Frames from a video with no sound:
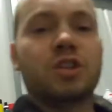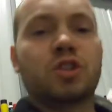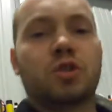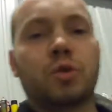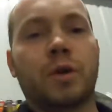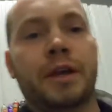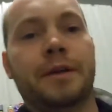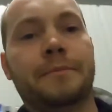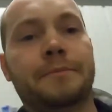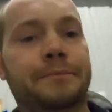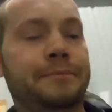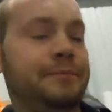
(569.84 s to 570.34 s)

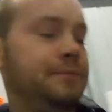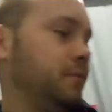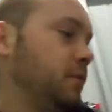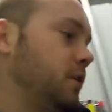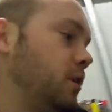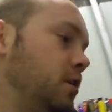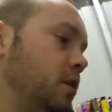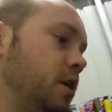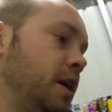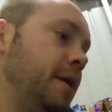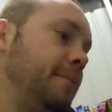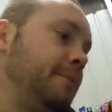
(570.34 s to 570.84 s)
Sweet.
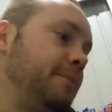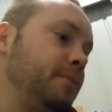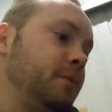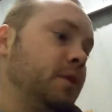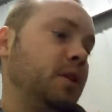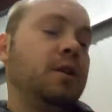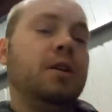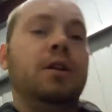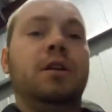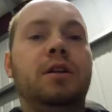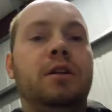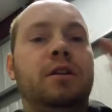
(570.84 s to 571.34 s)
All right,
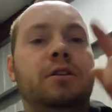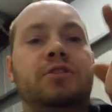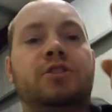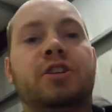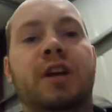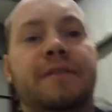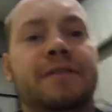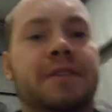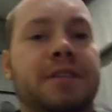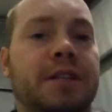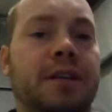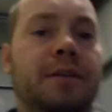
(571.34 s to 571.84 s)
let's
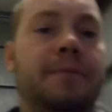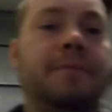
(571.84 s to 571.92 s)
try this